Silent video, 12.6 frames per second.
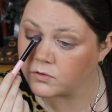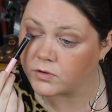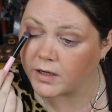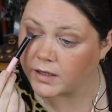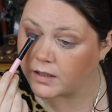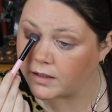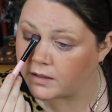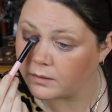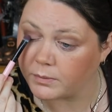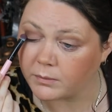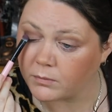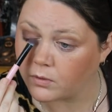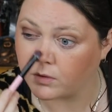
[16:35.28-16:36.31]
Drag it in a
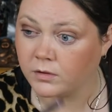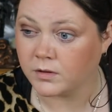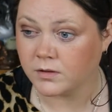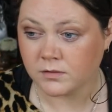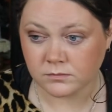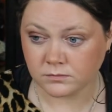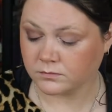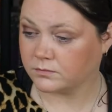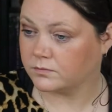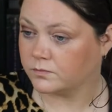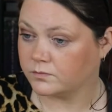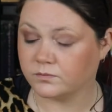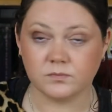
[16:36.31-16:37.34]
bit more.
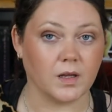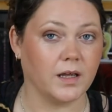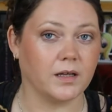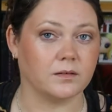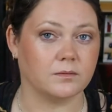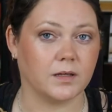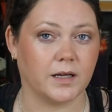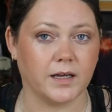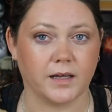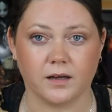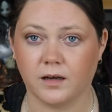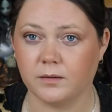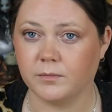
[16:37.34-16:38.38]
Yeah,
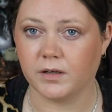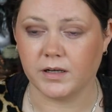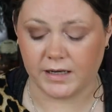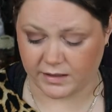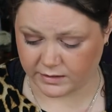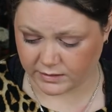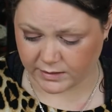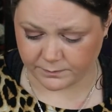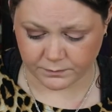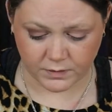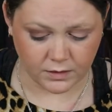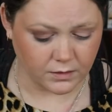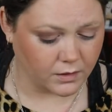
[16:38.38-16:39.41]
hey, I'm not hating
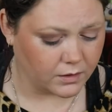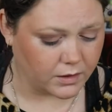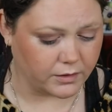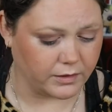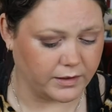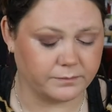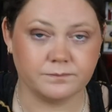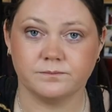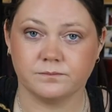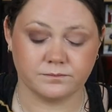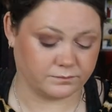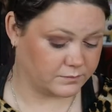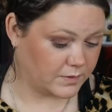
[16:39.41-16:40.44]
that. All right,
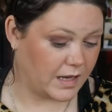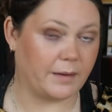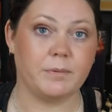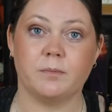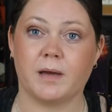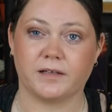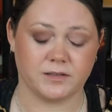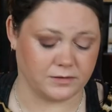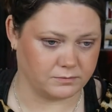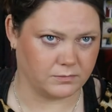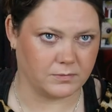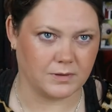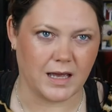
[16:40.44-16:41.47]
happy
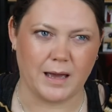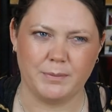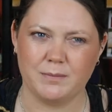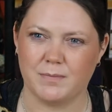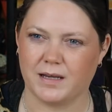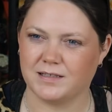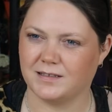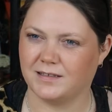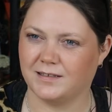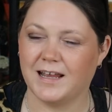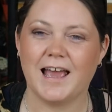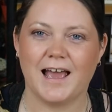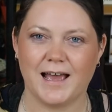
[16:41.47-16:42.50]
accident?
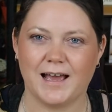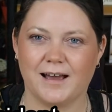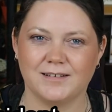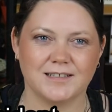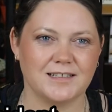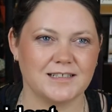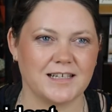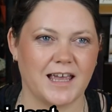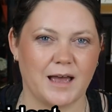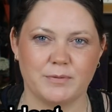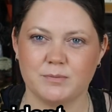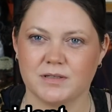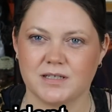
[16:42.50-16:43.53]
I was gonna say
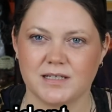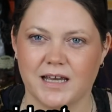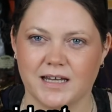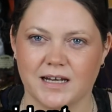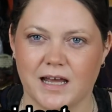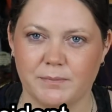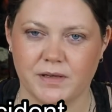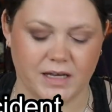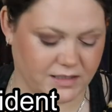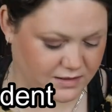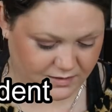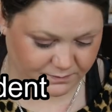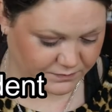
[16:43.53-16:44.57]
happy mistake and happy
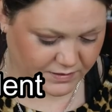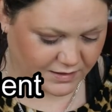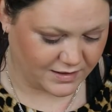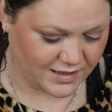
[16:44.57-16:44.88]
accident.